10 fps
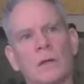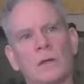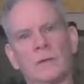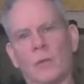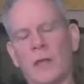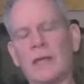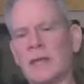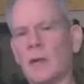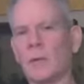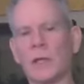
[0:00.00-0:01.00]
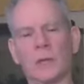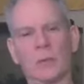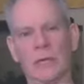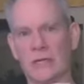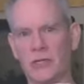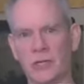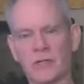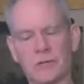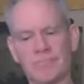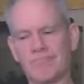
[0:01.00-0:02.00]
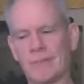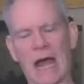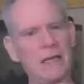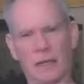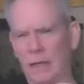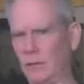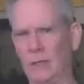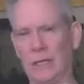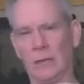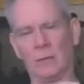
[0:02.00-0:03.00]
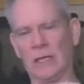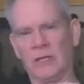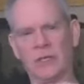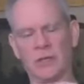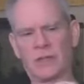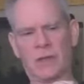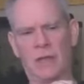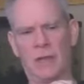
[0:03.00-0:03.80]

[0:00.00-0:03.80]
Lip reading: we can get really religious. I can get really religious.